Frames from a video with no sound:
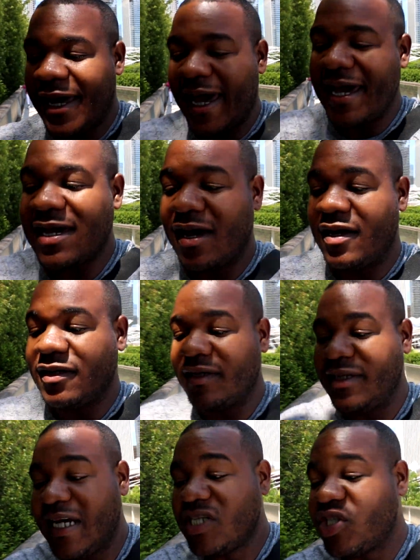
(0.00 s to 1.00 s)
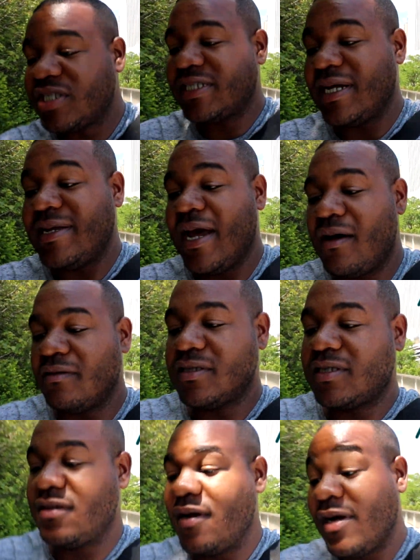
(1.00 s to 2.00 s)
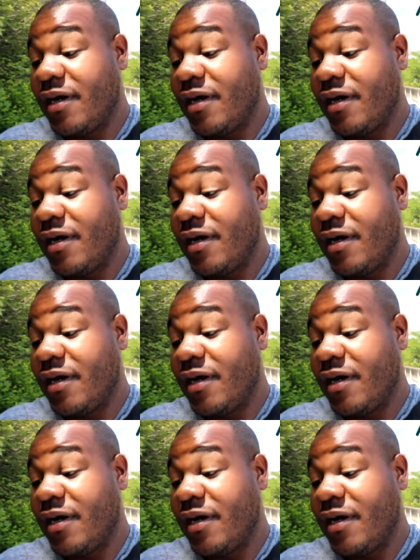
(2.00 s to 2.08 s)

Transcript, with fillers: Aion, they just announced,